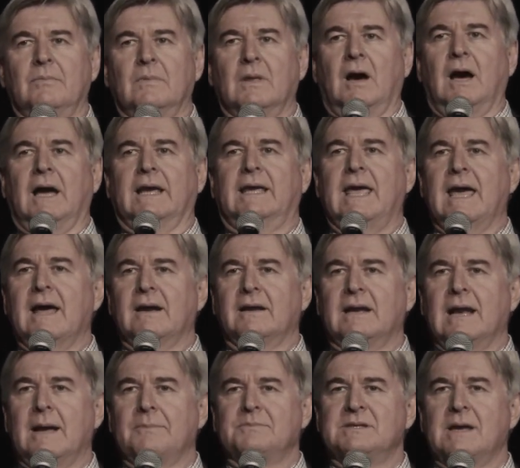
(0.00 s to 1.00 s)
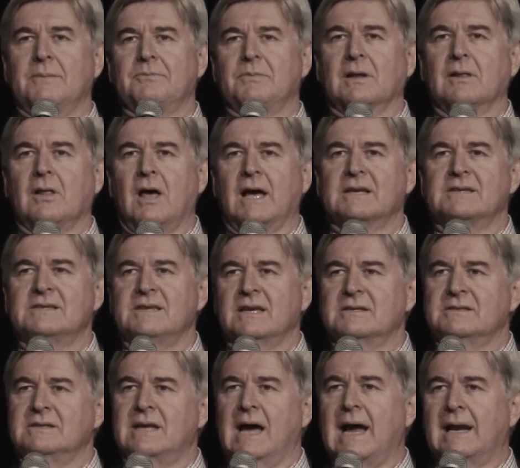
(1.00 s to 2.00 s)
I counted up something like
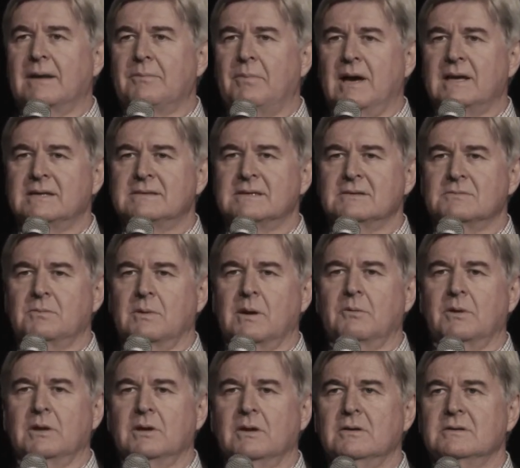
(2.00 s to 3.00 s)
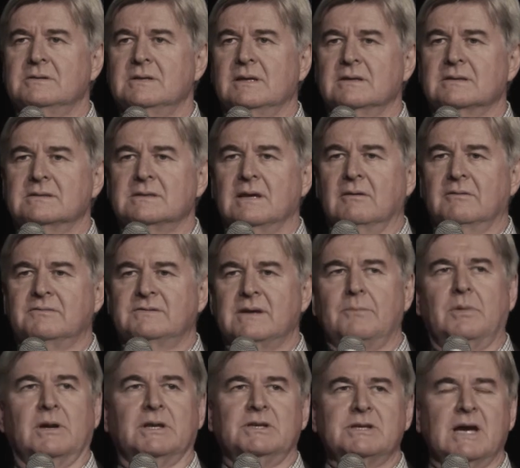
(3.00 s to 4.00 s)
6 databases we were using. So if
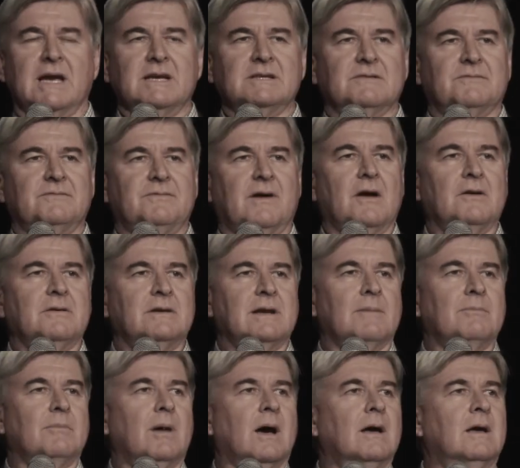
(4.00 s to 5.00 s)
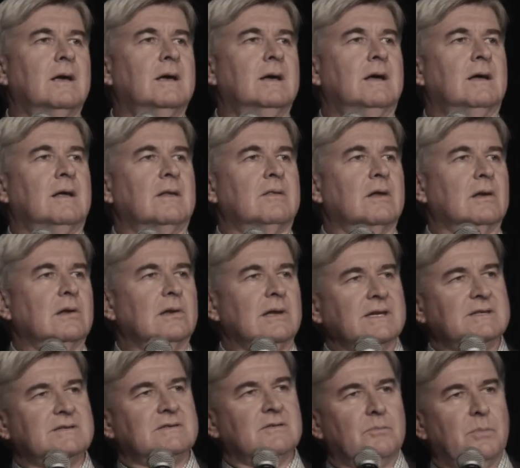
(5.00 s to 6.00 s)
somebody changed a phone number, the
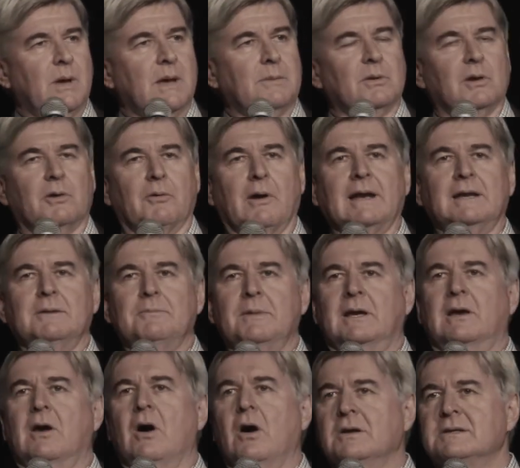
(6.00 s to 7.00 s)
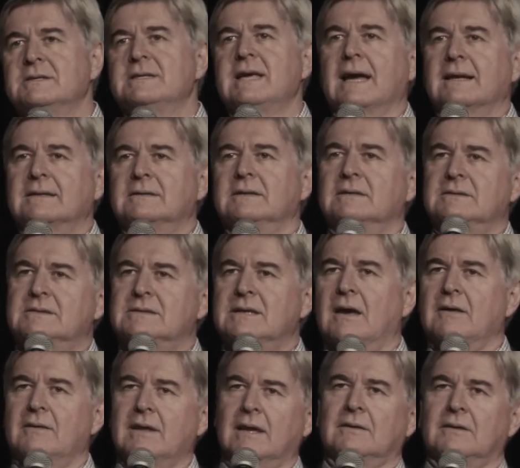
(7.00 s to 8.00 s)
list of people who had to be contacted
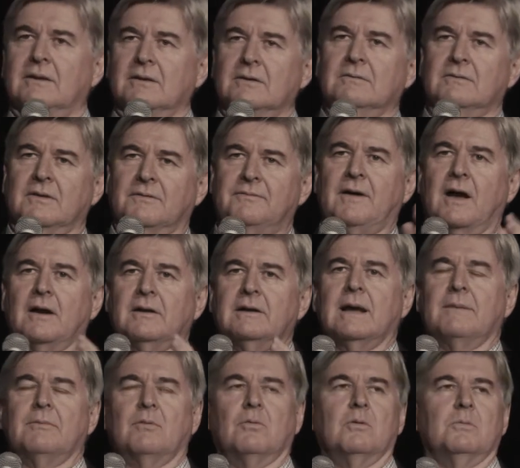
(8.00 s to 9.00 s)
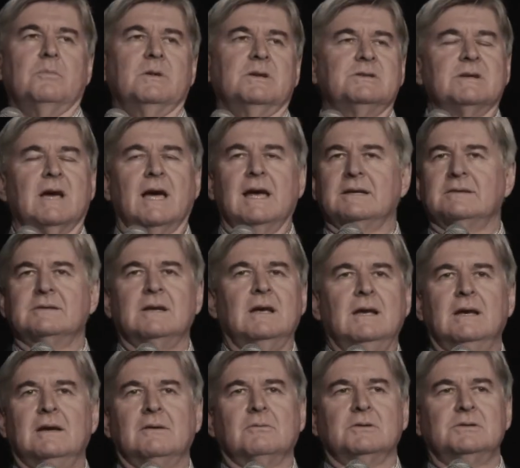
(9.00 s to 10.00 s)
so that the phone number would be changed
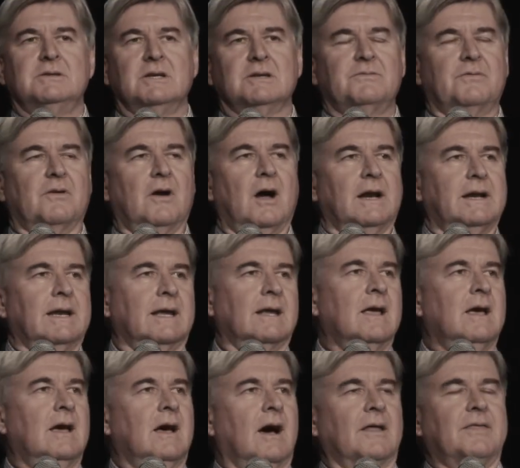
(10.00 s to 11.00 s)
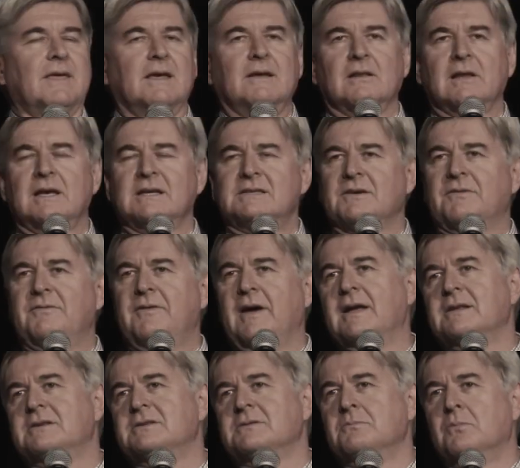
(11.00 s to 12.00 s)
was just frightening. I think Lisa
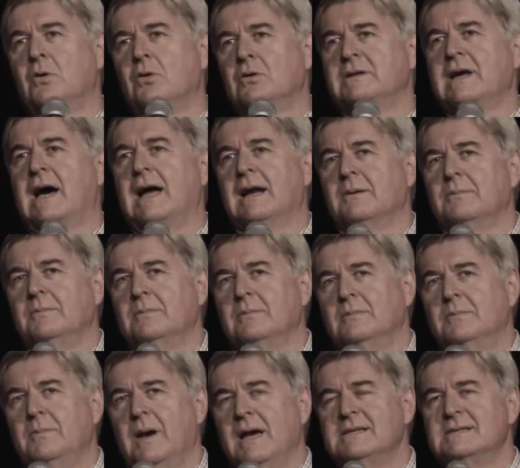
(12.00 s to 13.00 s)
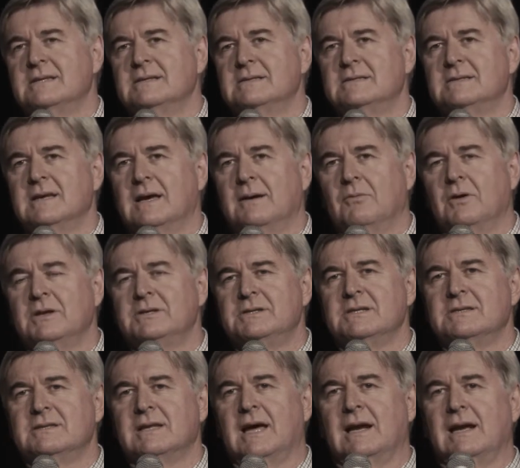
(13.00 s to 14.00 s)
found some more databases when she
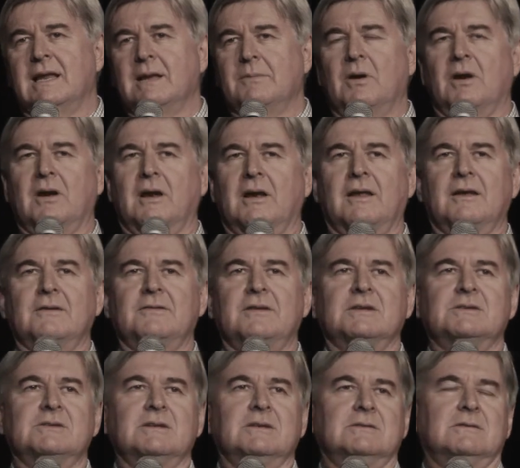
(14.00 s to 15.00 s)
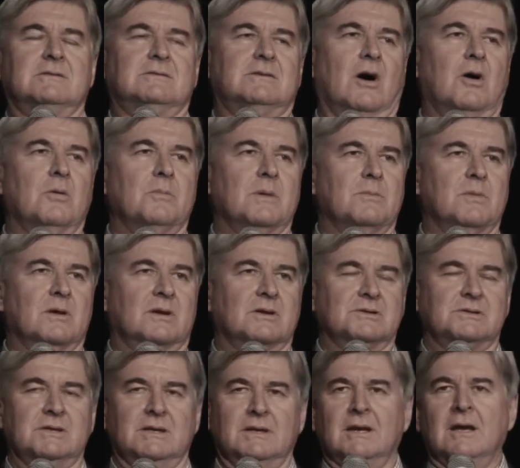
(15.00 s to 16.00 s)
started here, but I don't think she told me
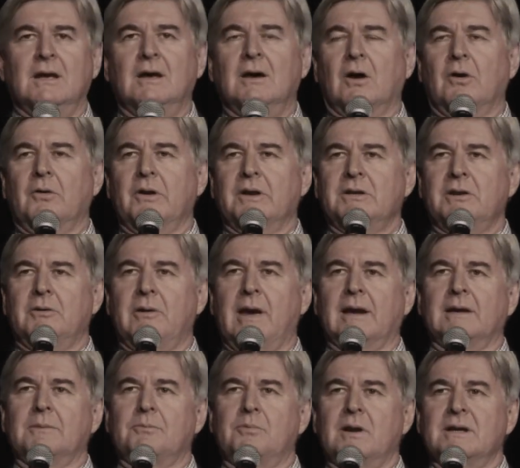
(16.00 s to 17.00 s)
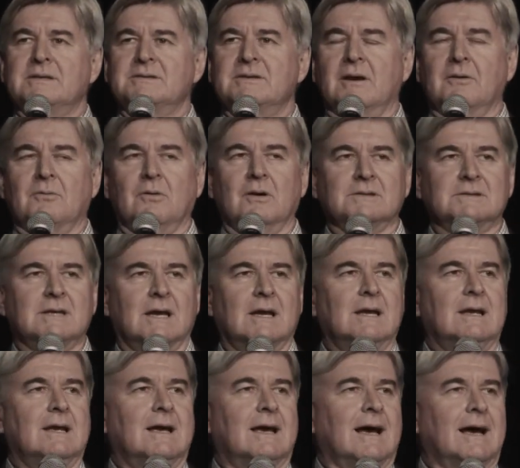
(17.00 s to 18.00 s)
because she already knew how depressed I was.
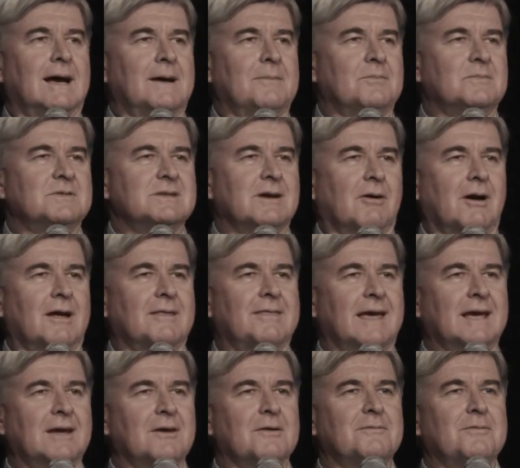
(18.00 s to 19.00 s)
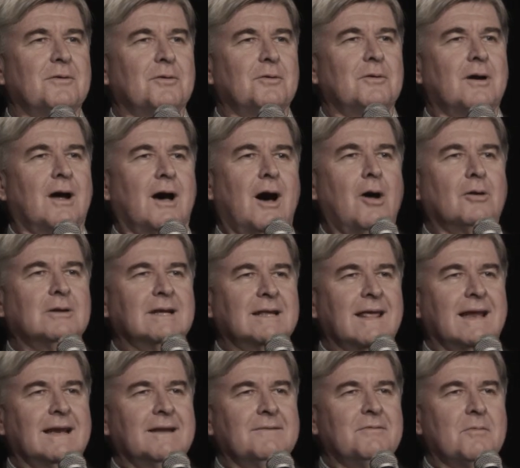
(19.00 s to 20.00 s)
So I thank her for holding
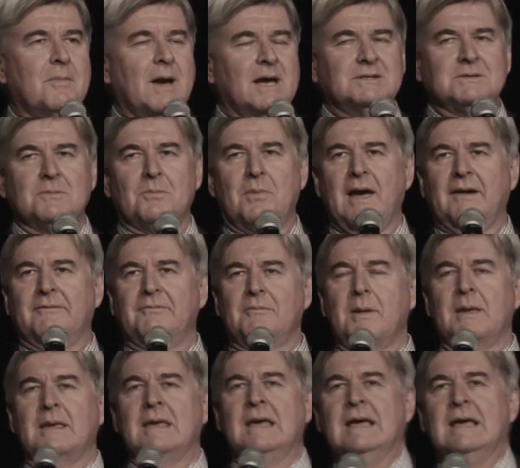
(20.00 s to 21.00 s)
that information back from me.